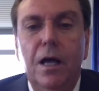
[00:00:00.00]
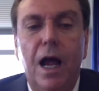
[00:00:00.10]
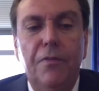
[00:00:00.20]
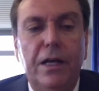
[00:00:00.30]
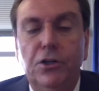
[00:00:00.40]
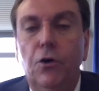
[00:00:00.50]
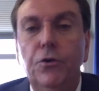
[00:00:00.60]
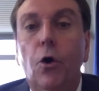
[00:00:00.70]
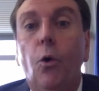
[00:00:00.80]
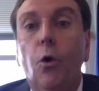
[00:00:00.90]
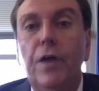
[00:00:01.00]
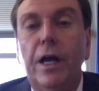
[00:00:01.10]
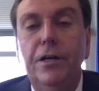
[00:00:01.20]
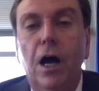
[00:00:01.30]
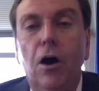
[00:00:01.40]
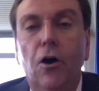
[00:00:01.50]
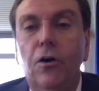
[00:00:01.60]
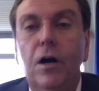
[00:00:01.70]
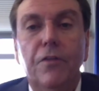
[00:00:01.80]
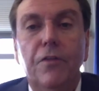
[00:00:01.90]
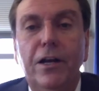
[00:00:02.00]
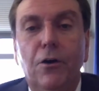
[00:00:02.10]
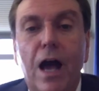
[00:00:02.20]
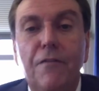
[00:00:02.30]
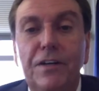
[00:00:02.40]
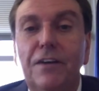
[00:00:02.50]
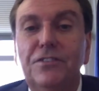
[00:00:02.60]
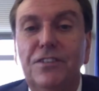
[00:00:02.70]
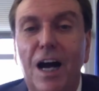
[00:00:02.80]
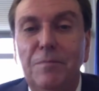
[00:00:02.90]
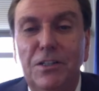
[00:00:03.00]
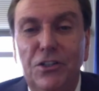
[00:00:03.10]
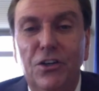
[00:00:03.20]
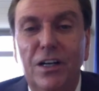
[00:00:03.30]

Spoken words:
and they don't know, or they know they don't have enough time to do it.